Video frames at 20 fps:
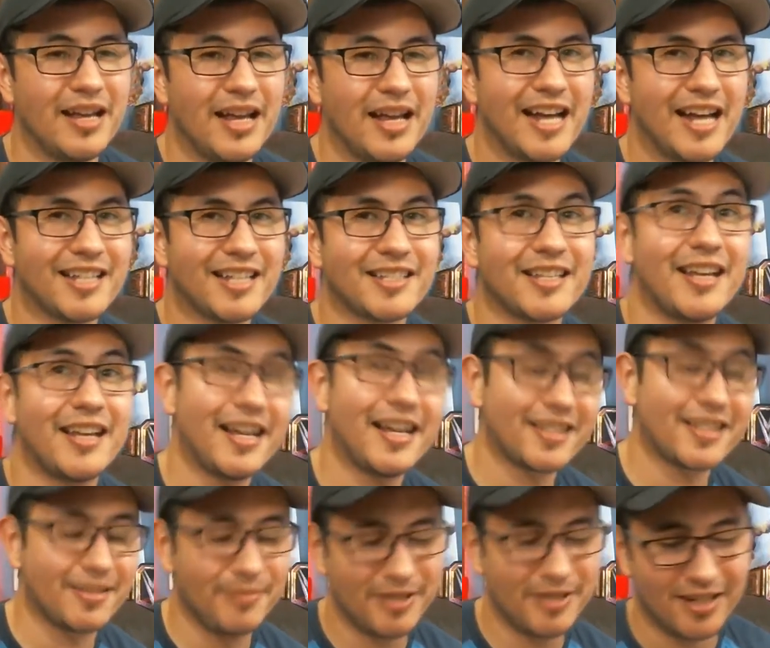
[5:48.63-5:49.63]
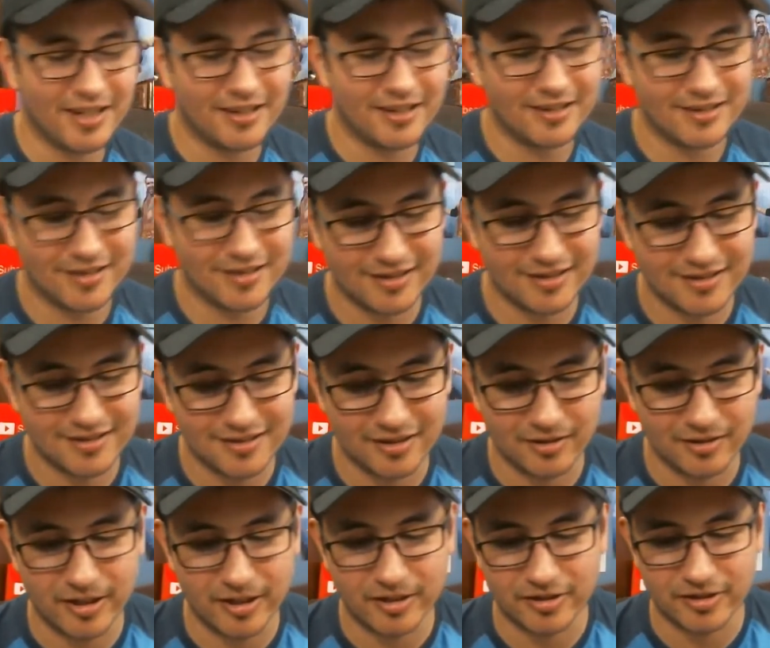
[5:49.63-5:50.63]
has to be taken into
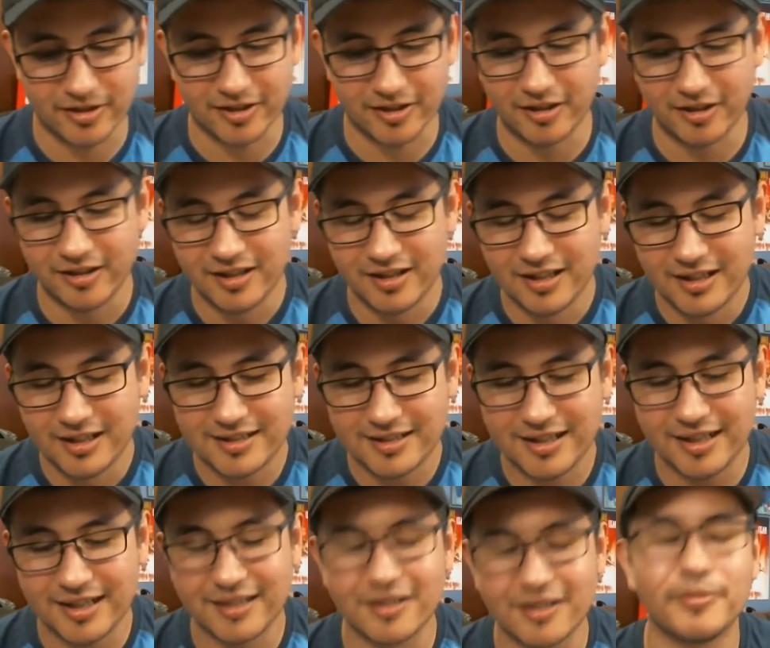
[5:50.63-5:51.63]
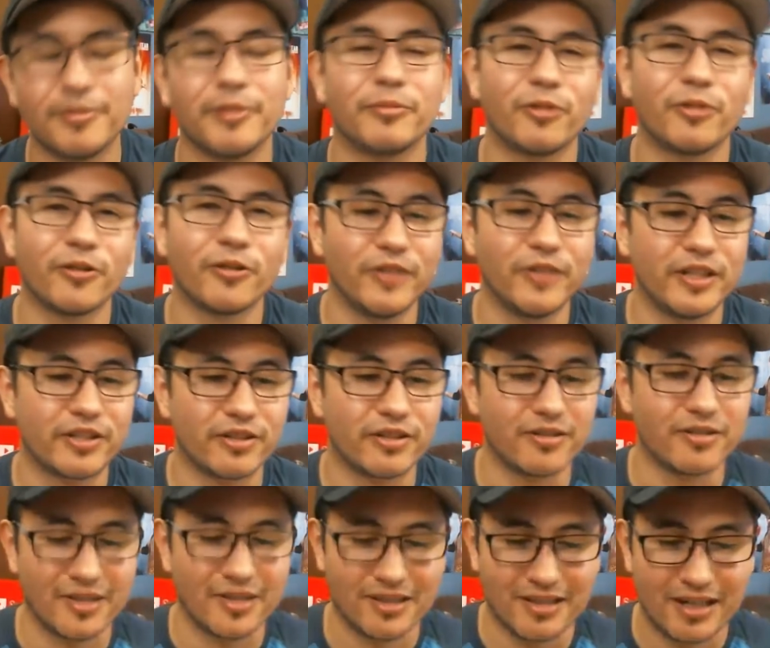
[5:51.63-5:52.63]
consideration. It's got a little bit more
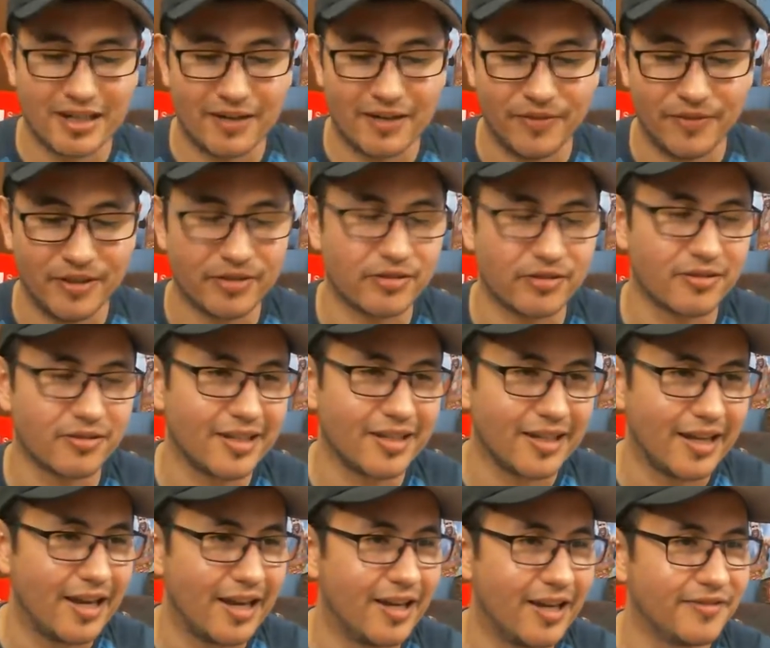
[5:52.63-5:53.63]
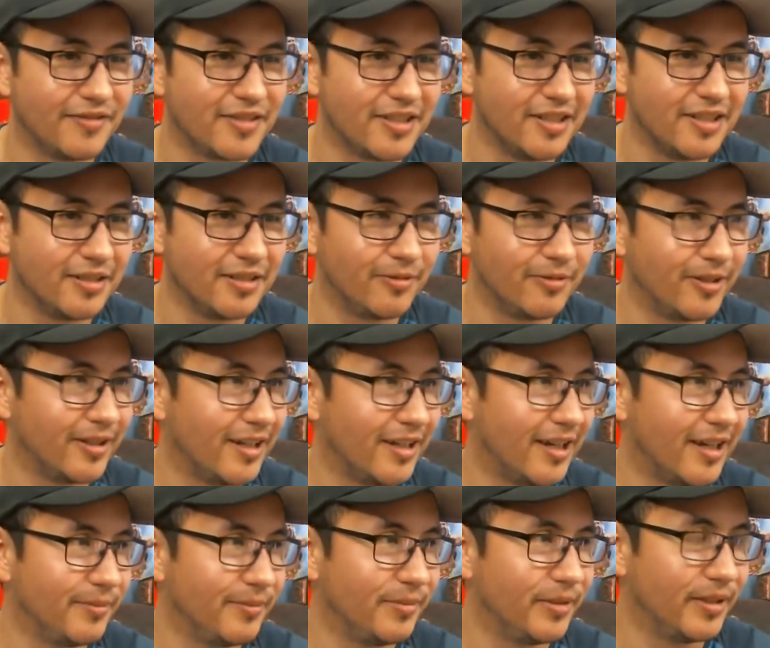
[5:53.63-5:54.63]
features. It's got features like NFC and
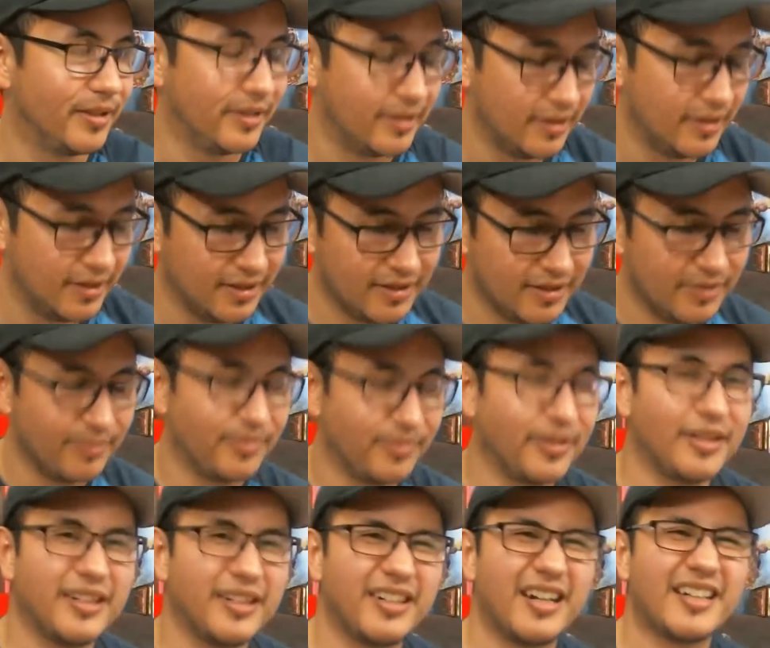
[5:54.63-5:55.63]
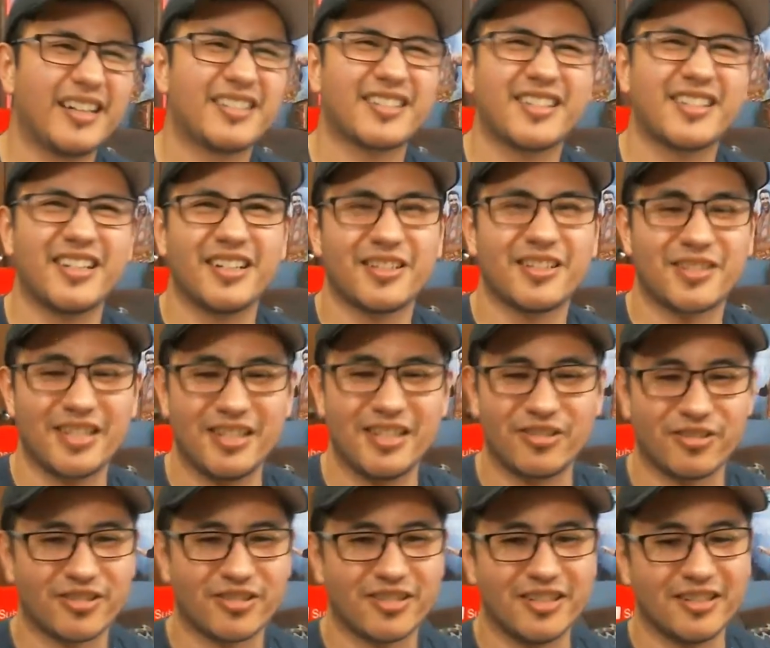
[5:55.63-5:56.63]
whatnot, but I just think it's
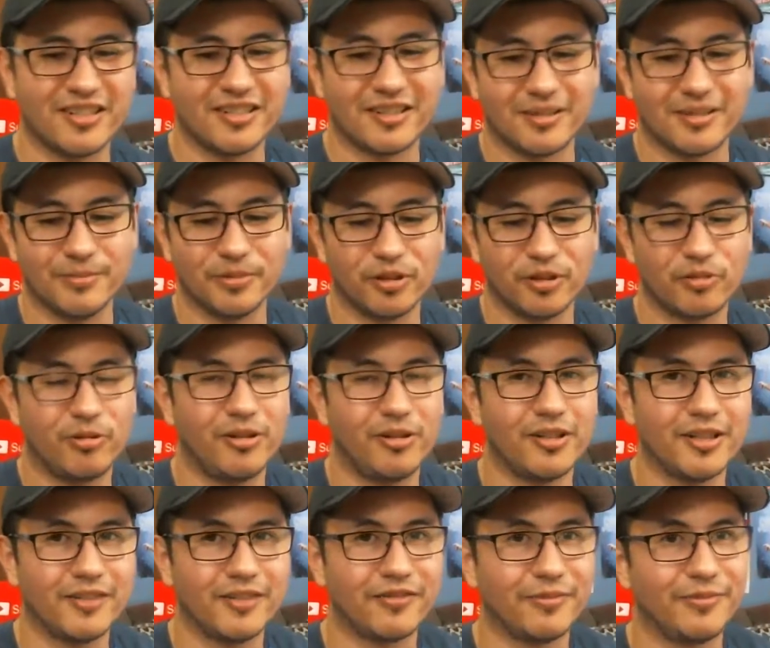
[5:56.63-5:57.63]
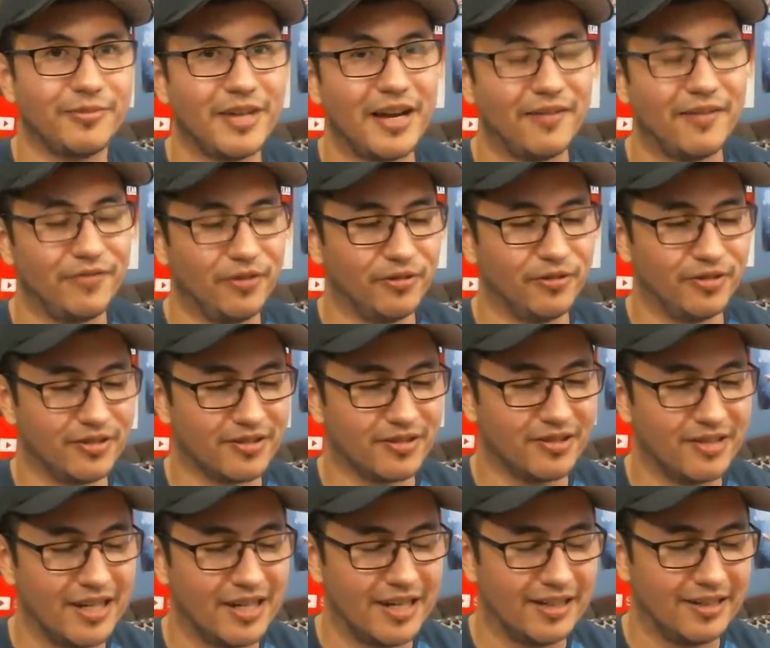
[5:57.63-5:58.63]
interesting that the build quality from that phone is a
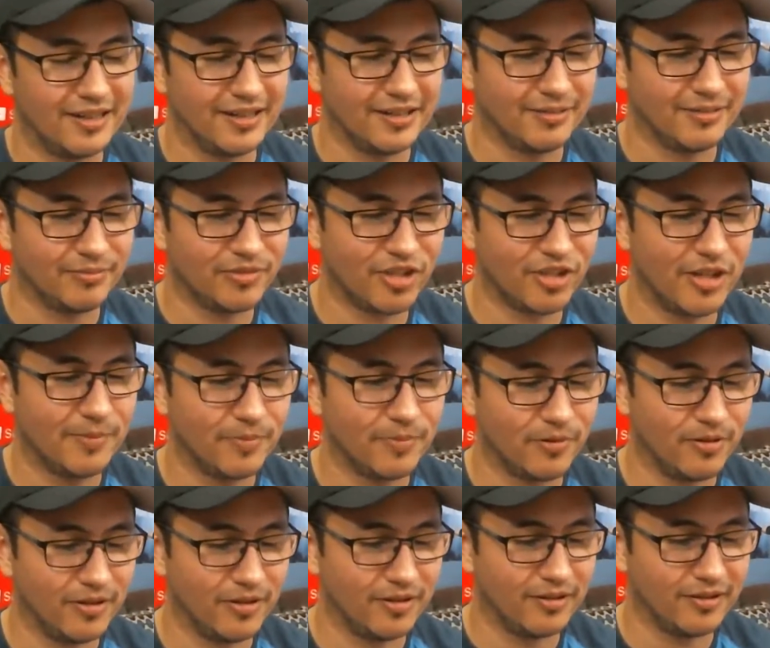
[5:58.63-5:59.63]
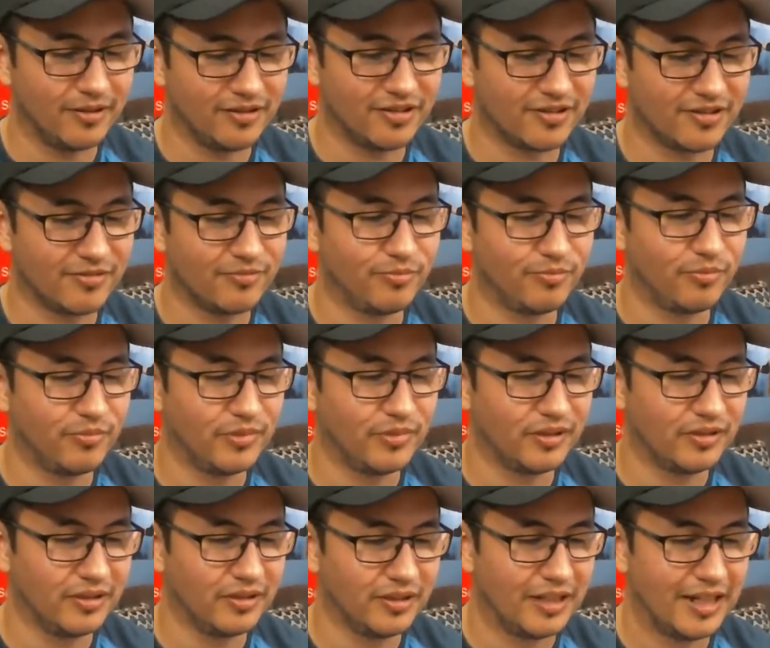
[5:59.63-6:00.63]
lot like cheaper and just,
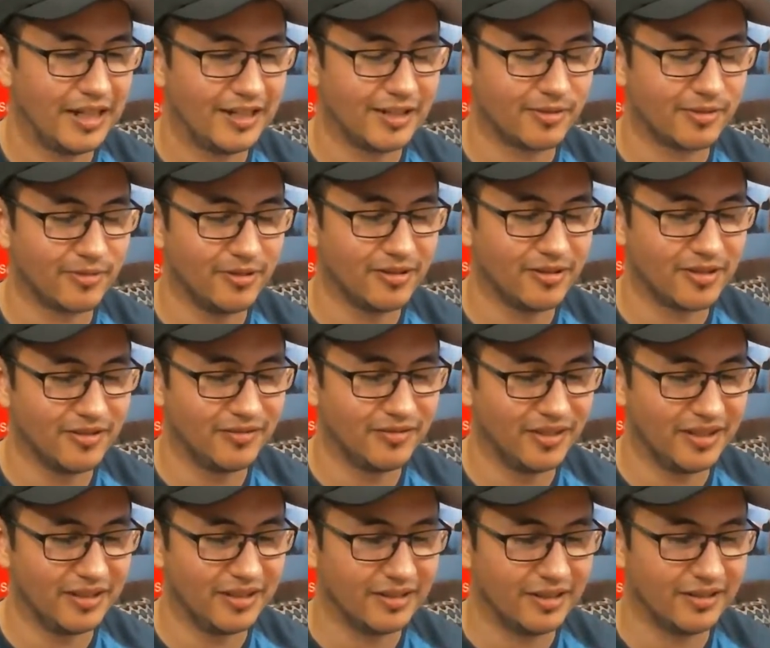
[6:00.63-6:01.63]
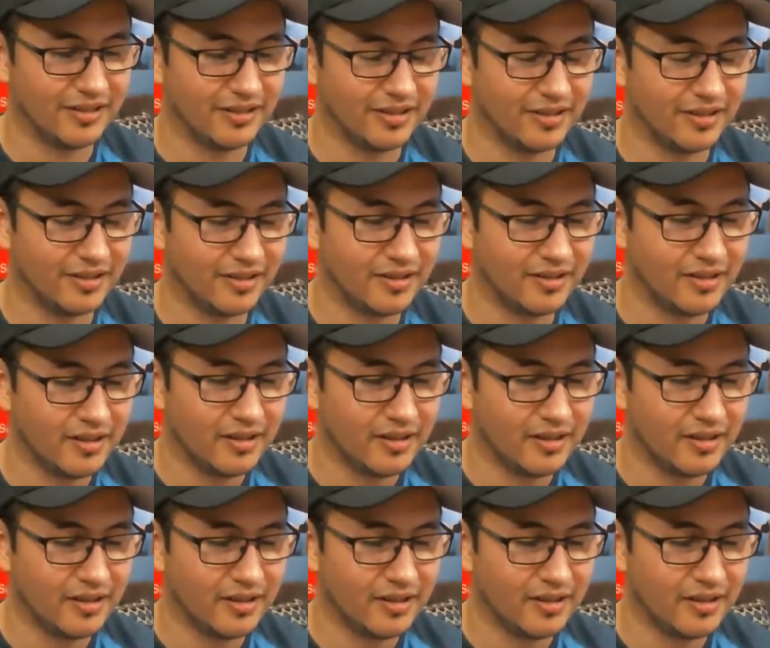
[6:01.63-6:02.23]
I guess, relatively uglier.